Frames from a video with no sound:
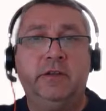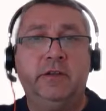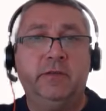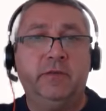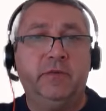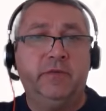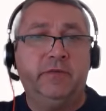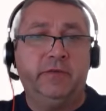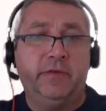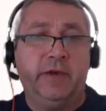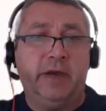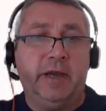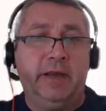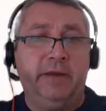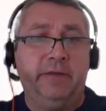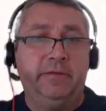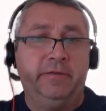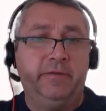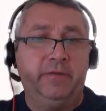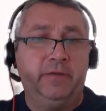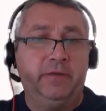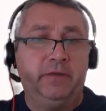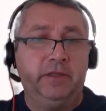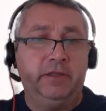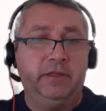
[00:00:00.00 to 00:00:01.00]
number
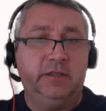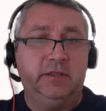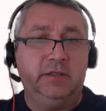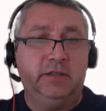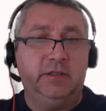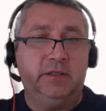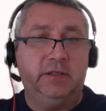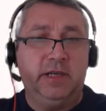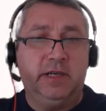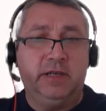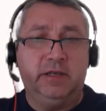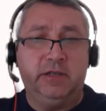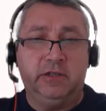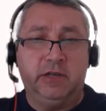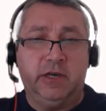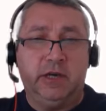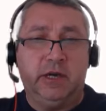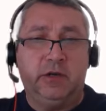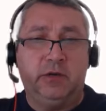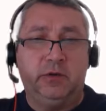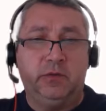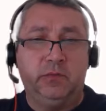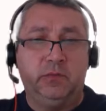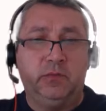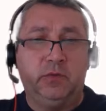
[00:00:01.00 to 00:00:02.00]
5, this is
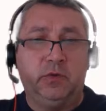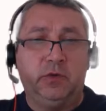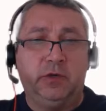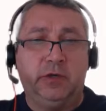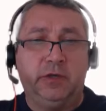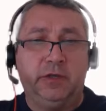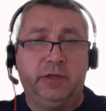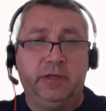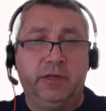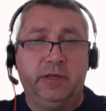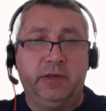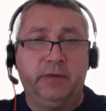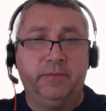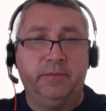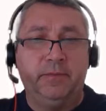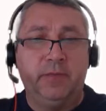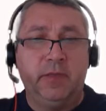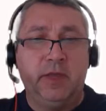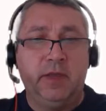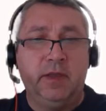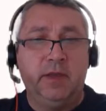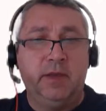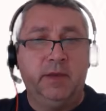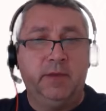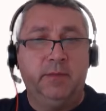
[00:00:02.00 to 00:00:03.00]
HR onboarding,
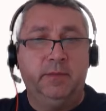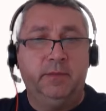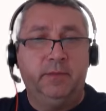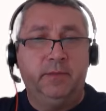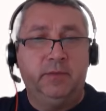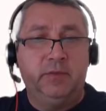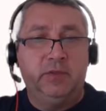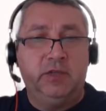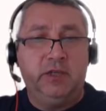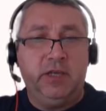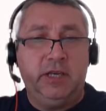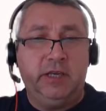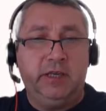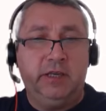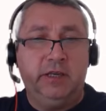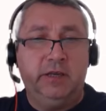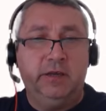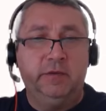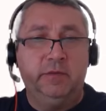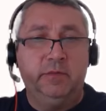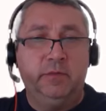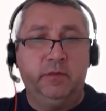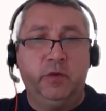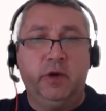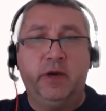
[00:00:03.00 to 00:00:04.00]

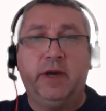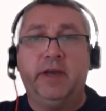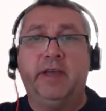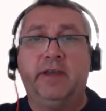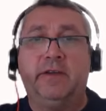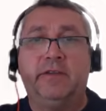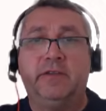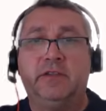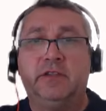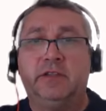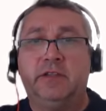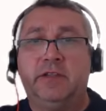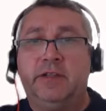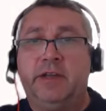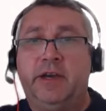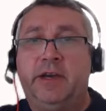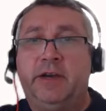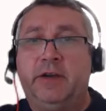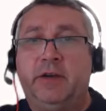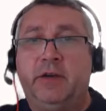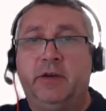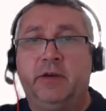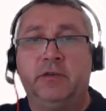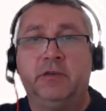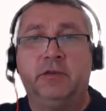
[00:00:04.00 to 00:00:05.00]
checking what if
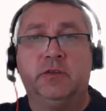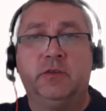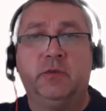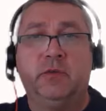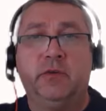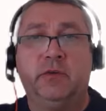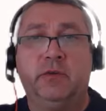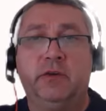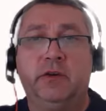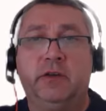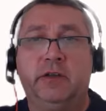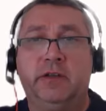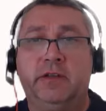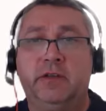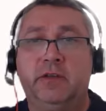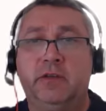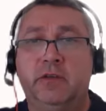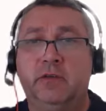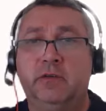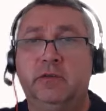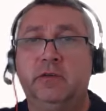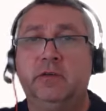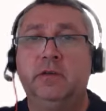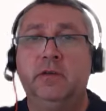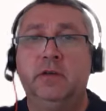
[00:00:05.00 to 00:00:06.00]
scenario. So we've got a
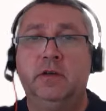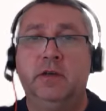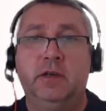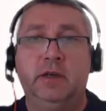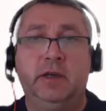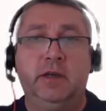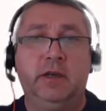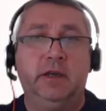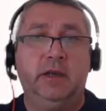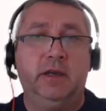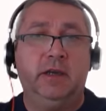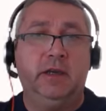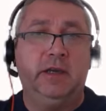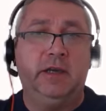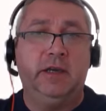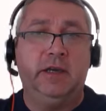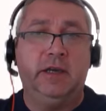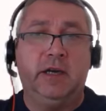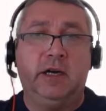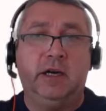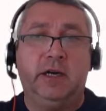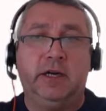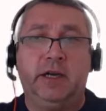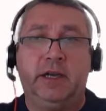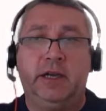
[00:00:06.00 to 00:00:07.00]
new
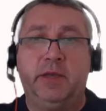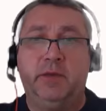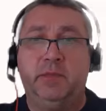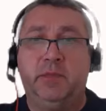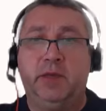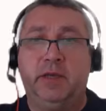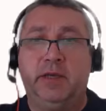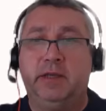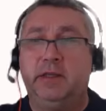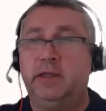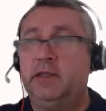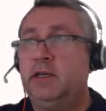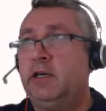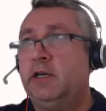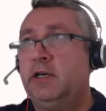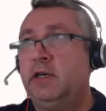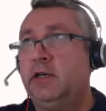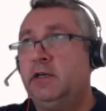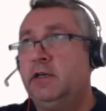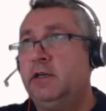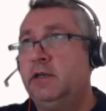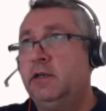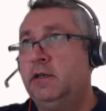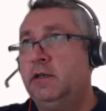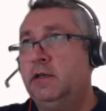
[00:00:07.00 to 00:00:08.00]
ARAP
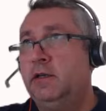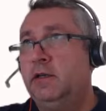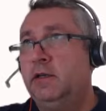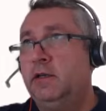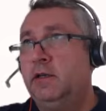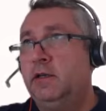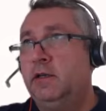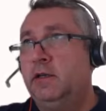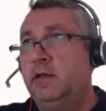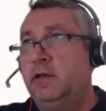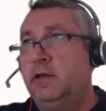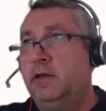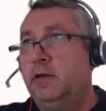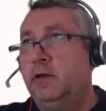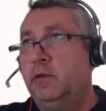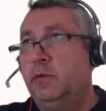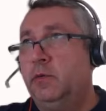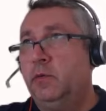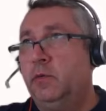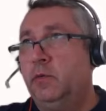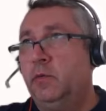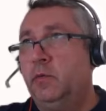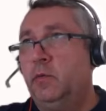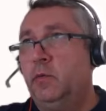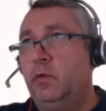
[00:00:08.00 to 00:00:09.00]
clerk.
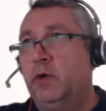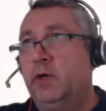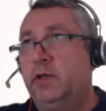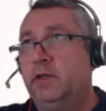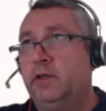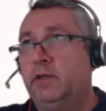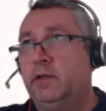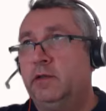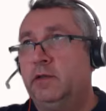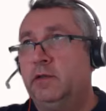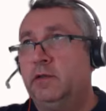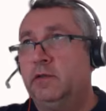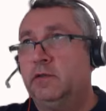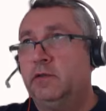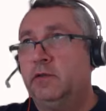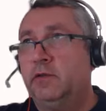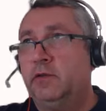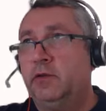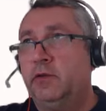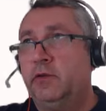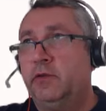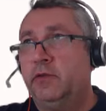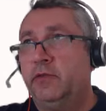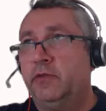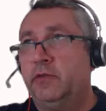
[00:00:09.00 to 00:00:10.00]
What
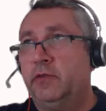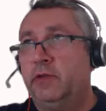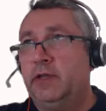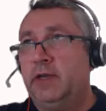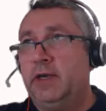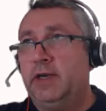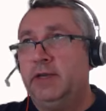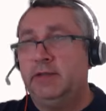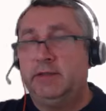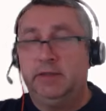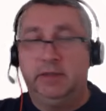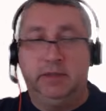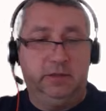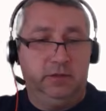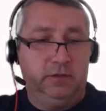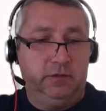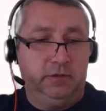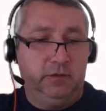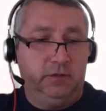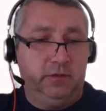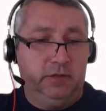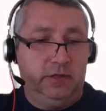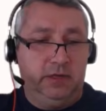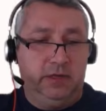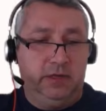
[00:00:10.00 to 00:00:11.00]
sort of license do they